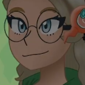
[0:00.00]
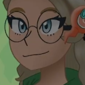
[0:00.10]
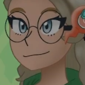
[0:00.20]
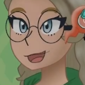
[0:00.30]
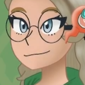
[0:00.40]

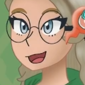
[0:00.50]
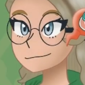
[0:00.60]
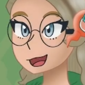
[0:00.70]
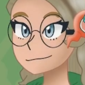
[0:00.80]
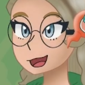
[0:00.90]
And now
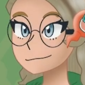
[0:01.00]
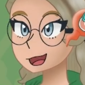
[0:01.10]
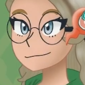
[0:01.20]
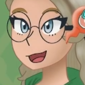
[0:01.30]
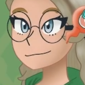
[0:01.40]
I've pushed
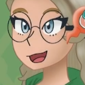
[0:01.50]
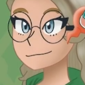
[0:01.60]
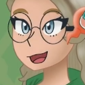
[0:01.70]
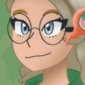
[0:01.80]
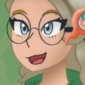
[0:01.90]
them into a
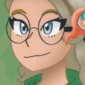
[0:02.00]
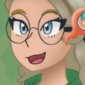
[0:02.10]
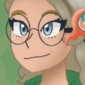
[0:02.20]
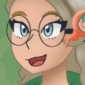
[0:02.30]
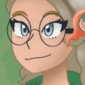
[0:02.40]
situation
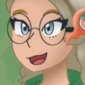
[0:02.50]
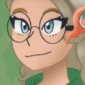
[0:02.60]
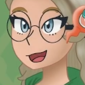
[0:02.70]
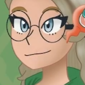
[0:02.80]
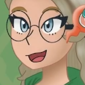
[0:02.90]
where we both
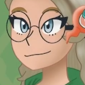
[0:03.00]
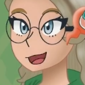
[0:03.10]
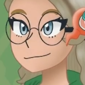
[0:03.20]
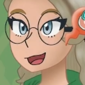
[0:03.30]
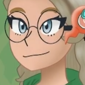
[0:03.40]
have to show our
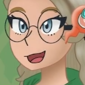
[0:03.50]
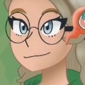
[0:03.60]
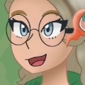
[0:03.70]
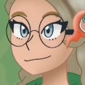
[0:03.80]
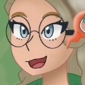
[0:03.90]
last
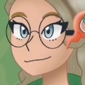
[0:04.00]
Pokemon.